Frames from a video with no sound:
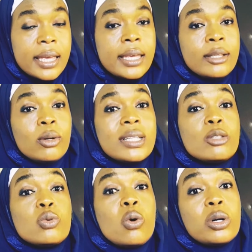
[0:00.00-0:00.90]
in order
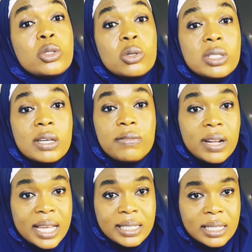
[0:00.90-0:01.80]
to hurt yourself
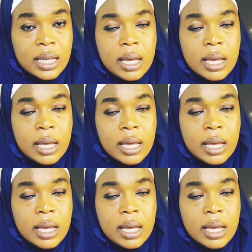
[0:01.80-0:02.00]
less,